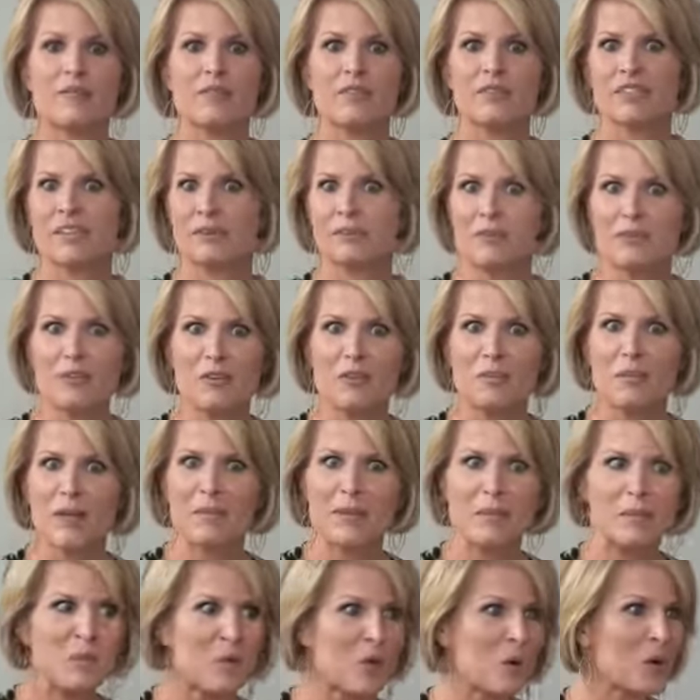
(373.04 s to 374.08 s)
For some of you,
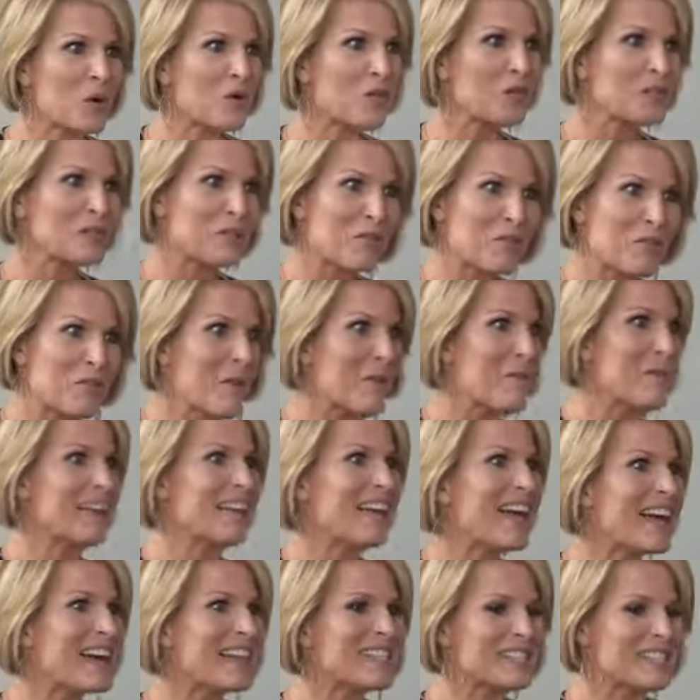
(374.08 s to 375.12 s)
maybe more, for some of you, maybe
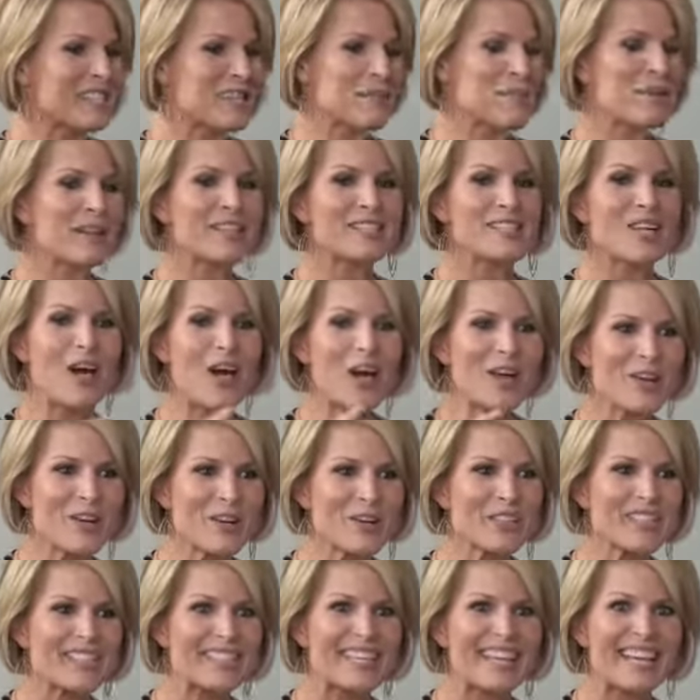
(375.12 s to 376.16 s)
less. But it's on
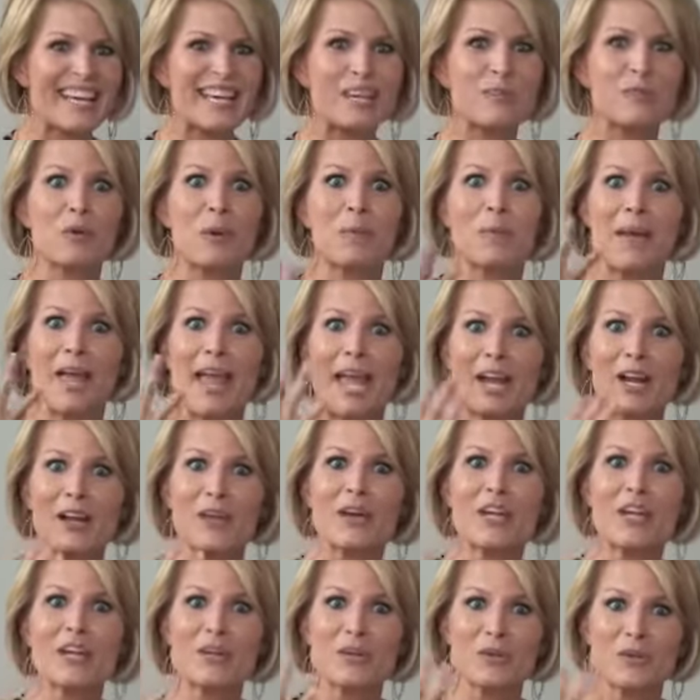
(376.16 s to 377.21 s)
your skin,
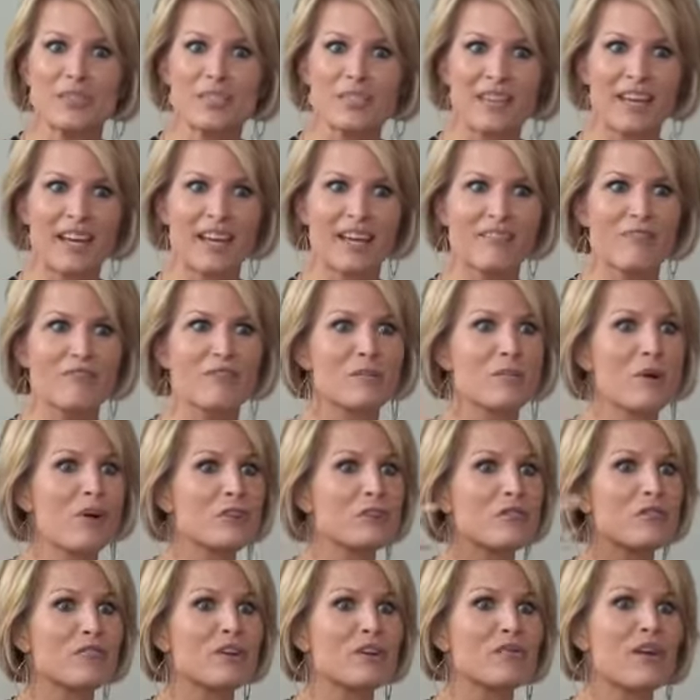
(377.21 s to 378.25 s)
repairing your skin from
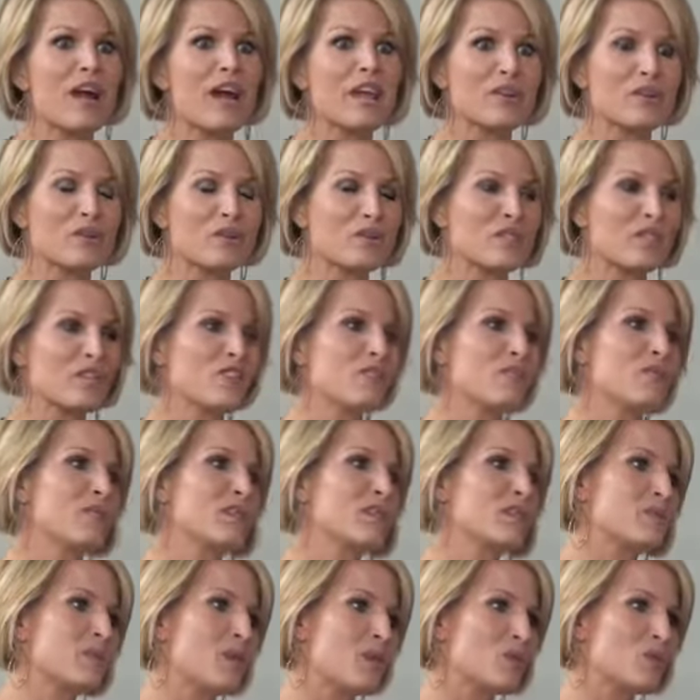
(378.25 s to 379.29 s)
all the free radicals that you've been
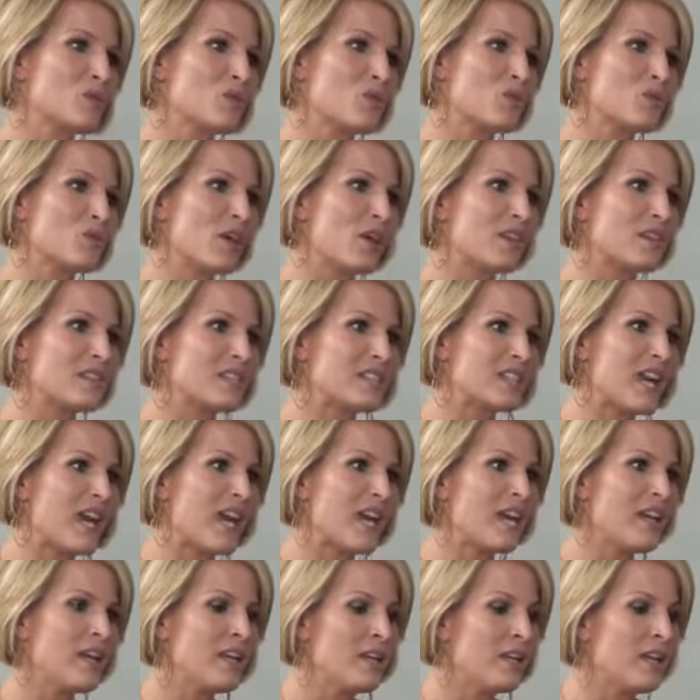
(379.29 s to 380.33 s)
exposed to throughout the
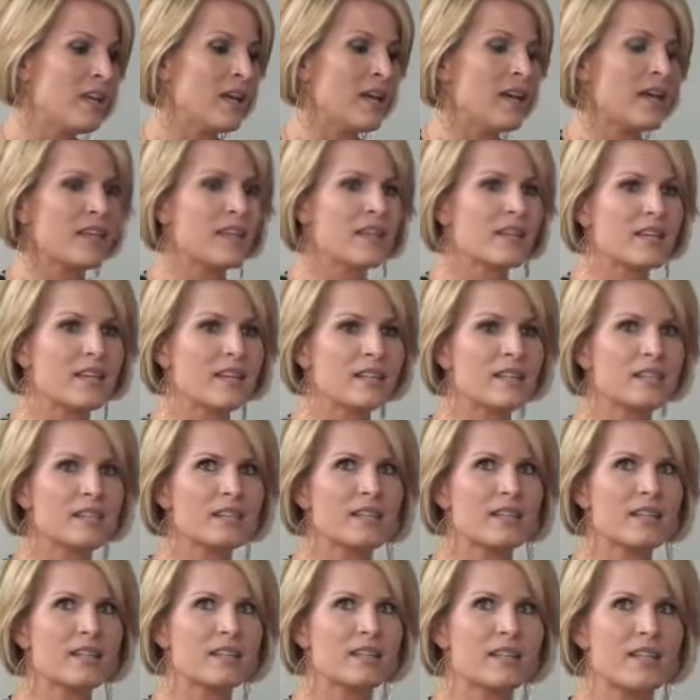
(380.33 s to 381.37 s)
day.
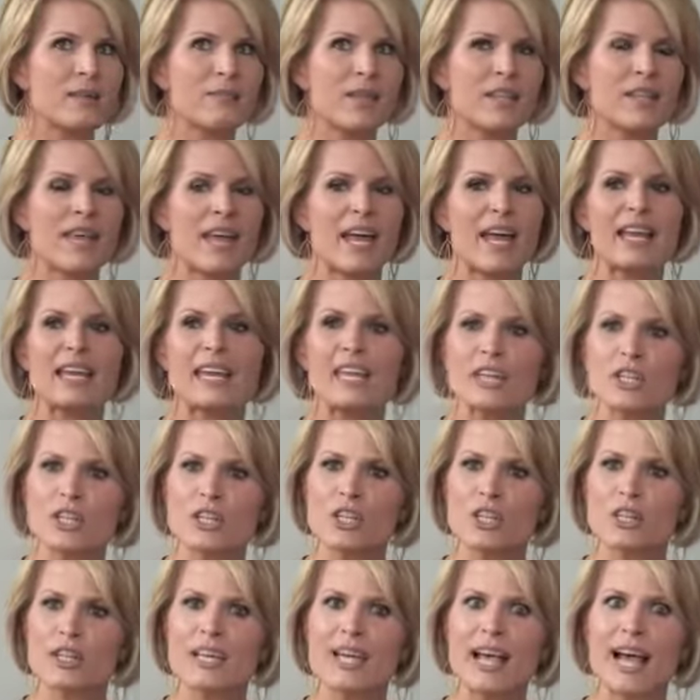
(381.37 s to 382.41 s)
This is something that
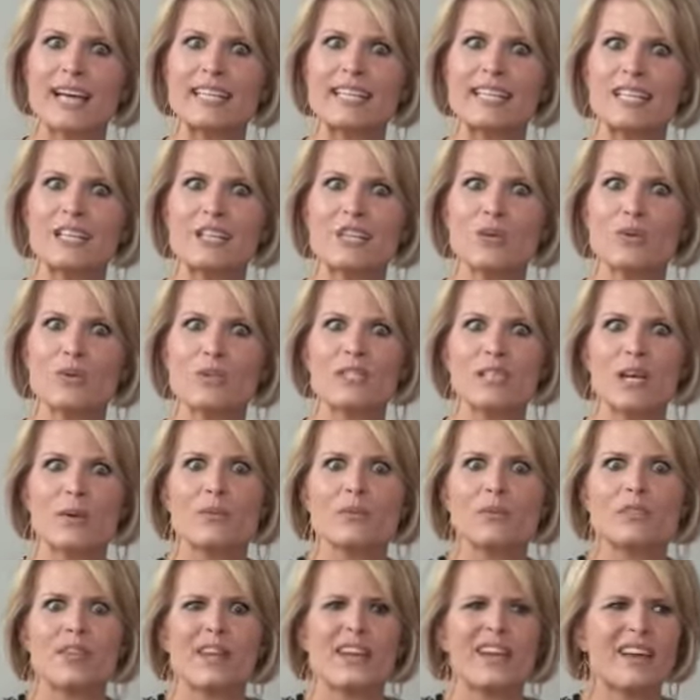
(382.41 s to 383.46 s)
initially I didn't use because I
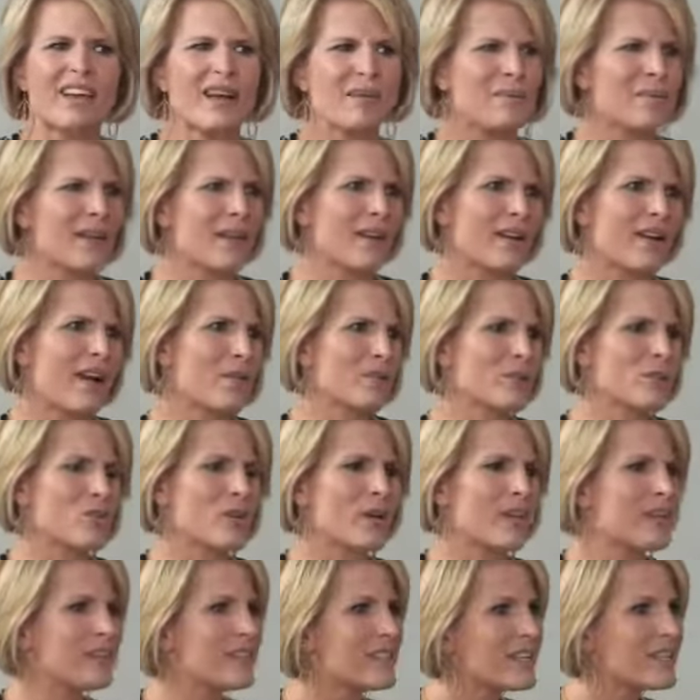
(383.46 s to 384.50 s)
was thinking, I was
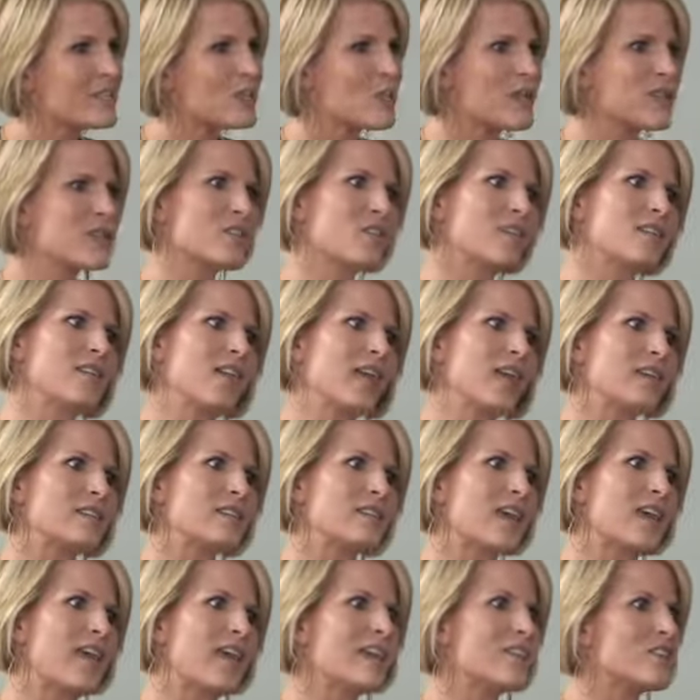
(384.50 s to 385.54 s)
26 when I started the
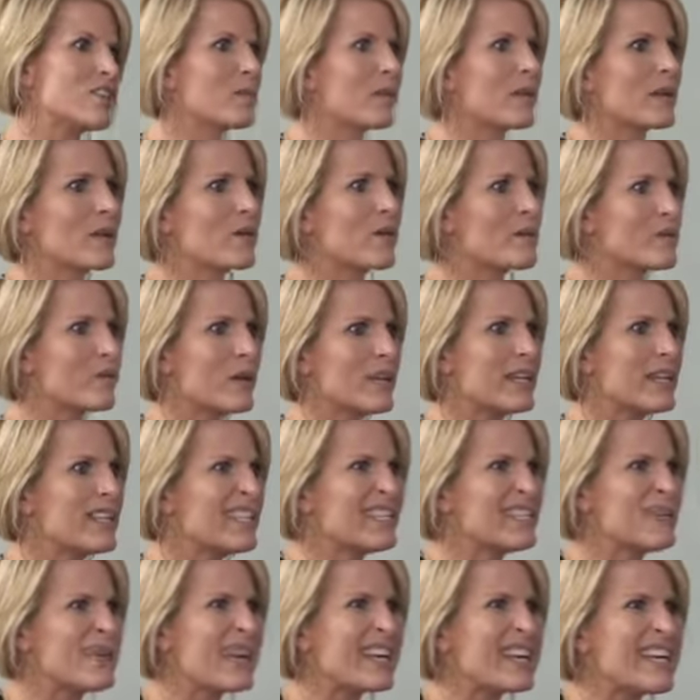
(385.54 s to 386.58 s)
anti-aging. Like, well, do
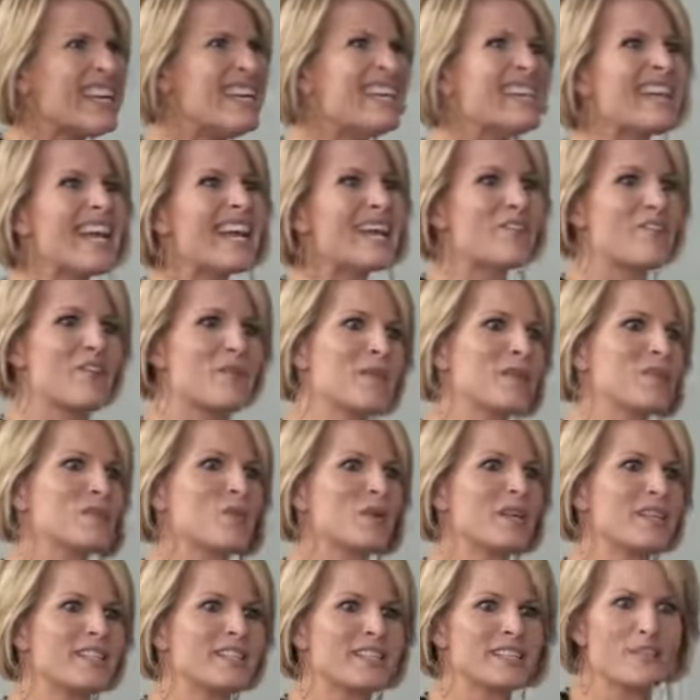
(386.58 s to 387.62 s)
I need night cream at
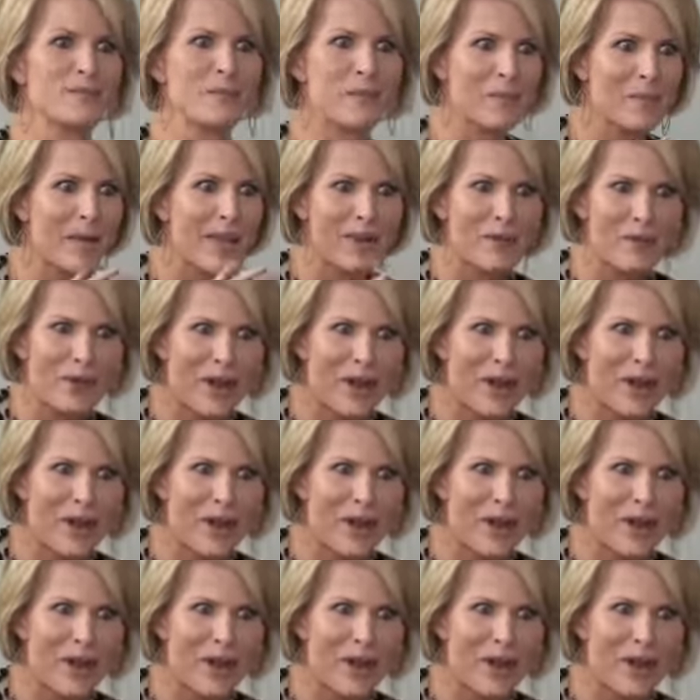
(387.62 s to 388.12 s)
26? I remember my